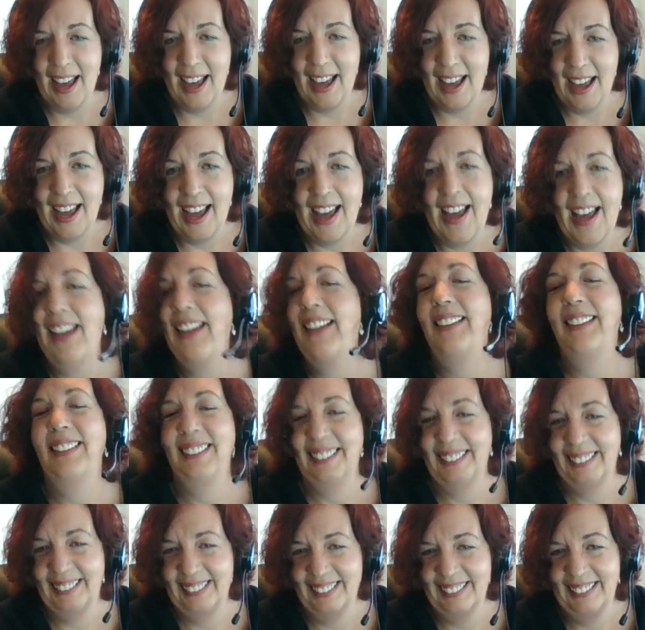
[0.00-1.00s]
at, you look at
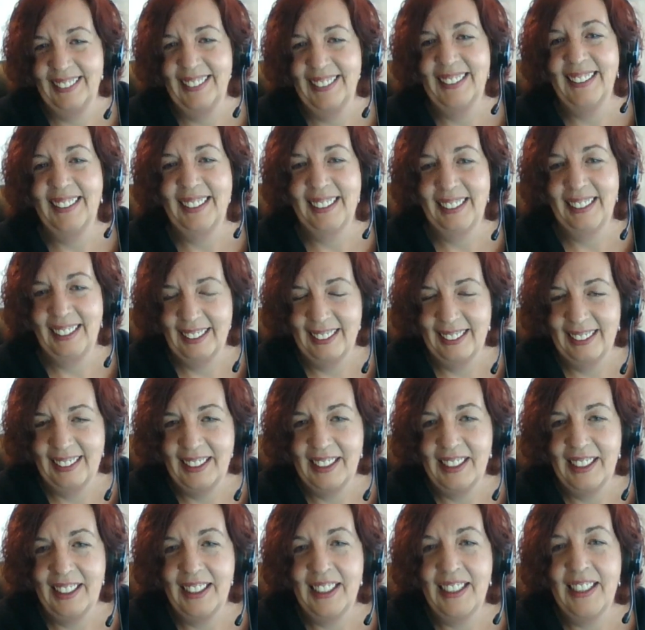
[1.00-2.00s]
my social media,
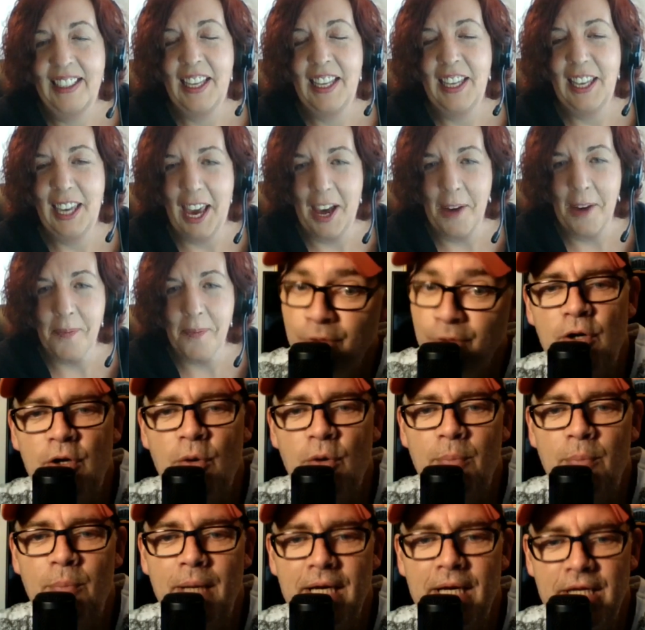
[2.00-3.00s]
yep. you'll have
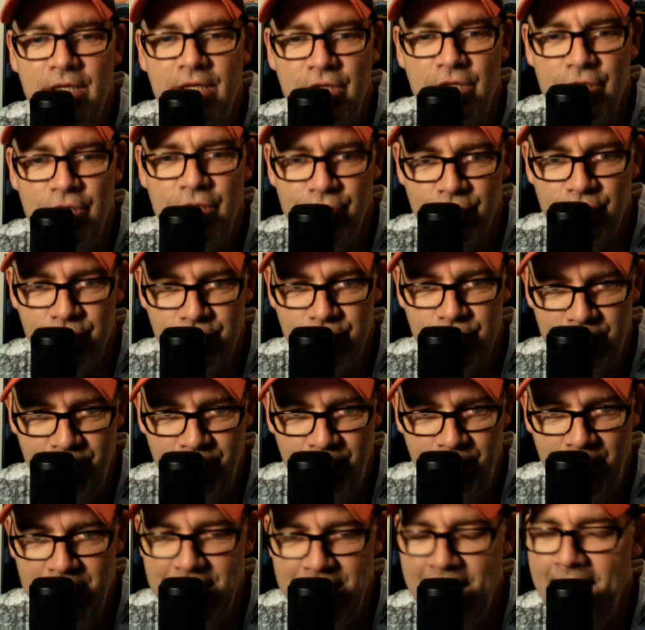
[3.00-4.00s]
back years to
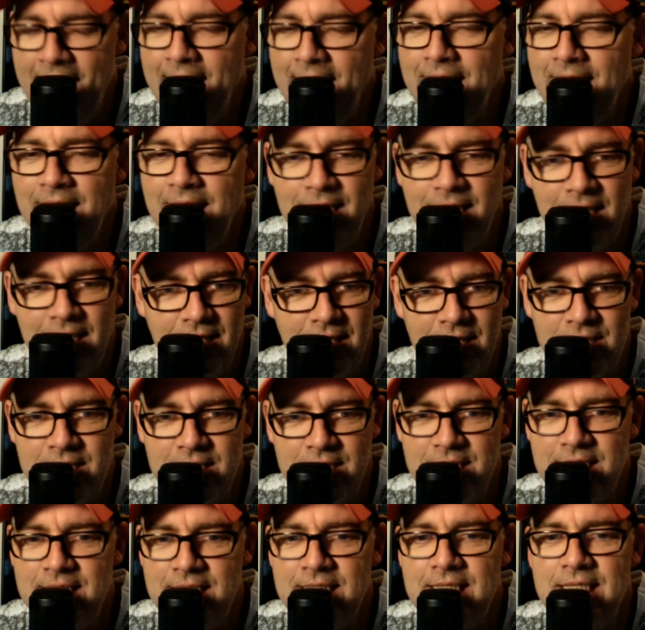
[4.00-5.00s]
find anything
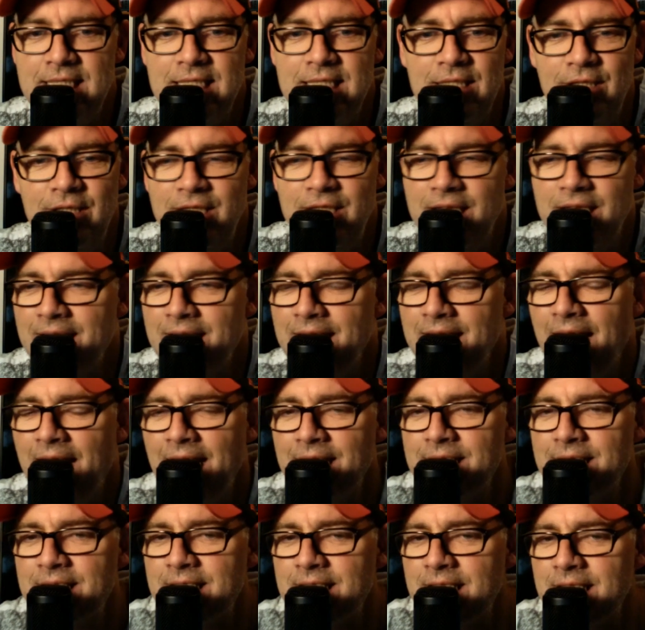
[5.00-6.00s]
that's, that
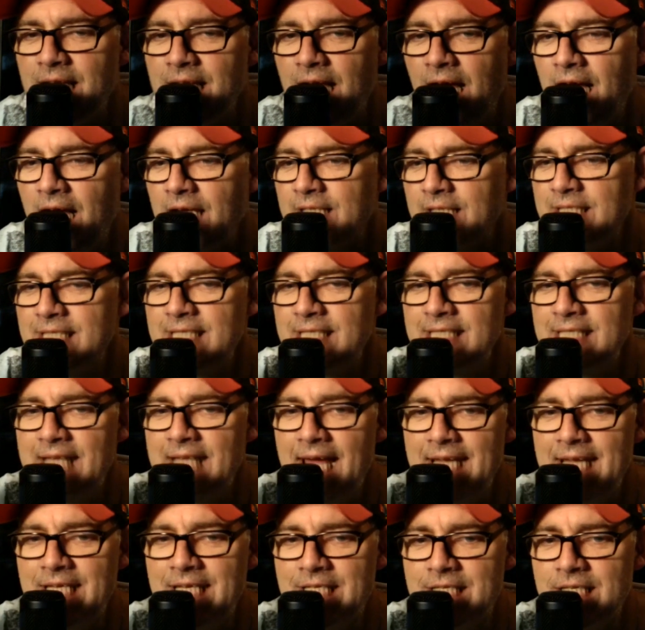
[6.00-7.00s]
has a
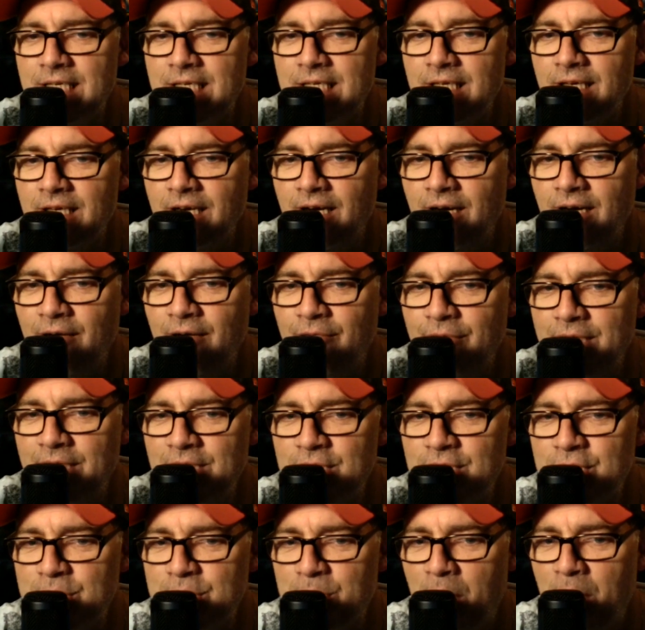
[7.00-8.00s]
scent of
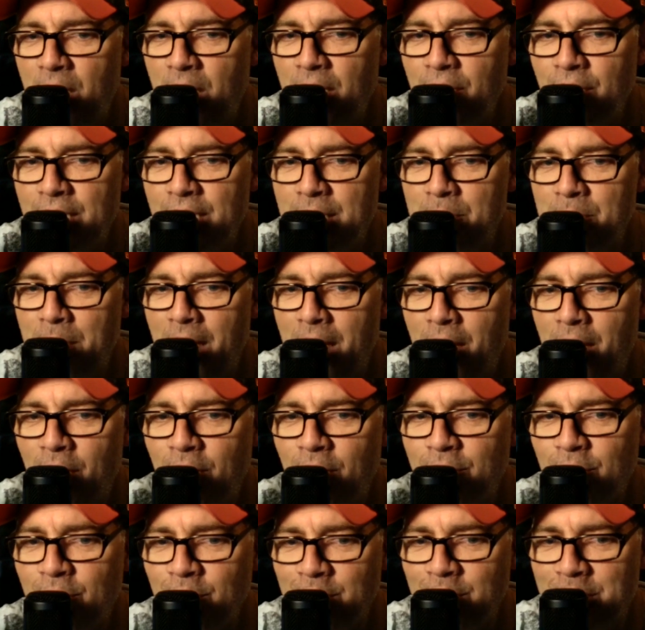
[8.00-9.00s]
inspiring,
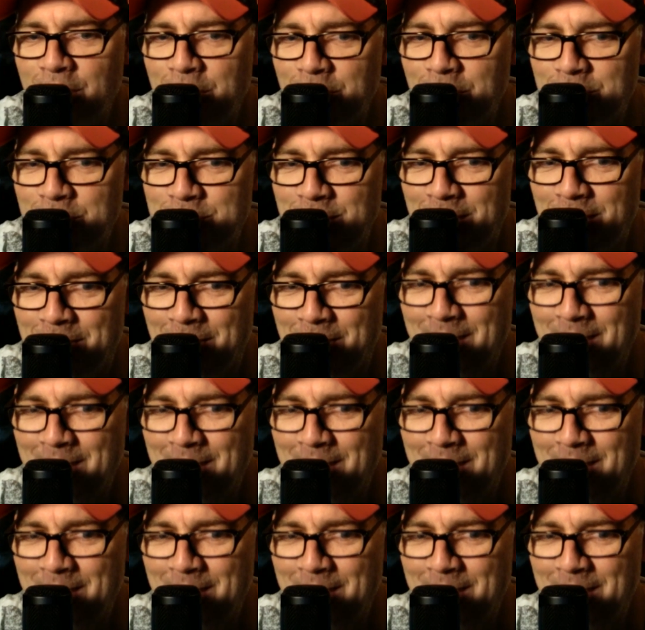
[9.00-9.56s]
powerful leadership.